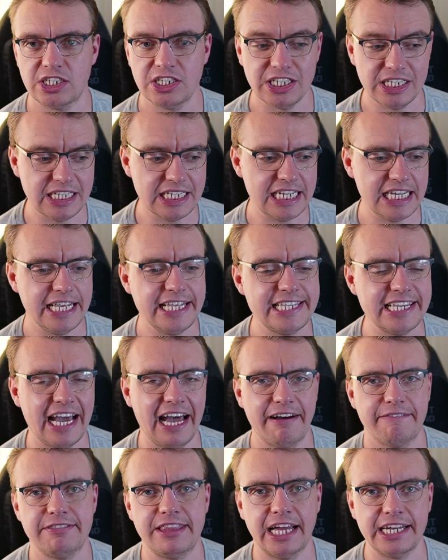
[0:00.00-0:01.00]
You need to
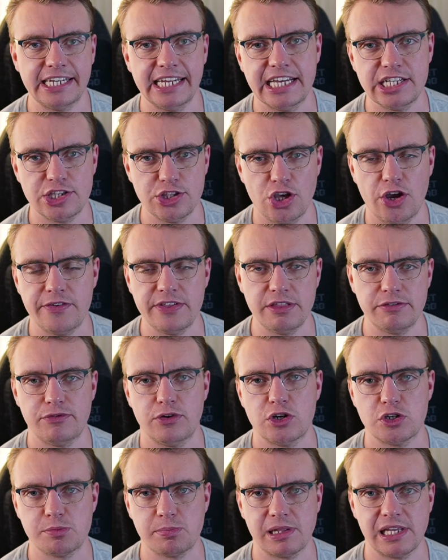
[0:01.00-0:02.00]
have that data there in the
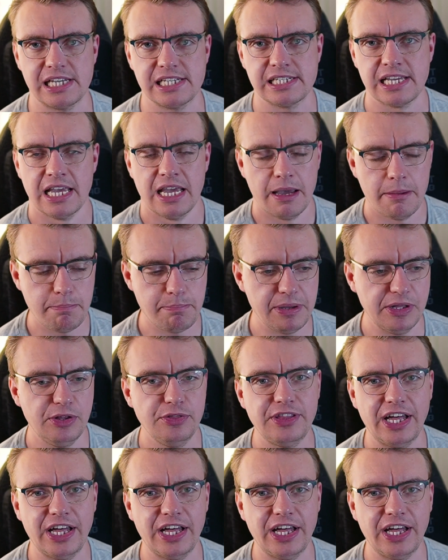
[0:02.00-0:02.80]
first place. Build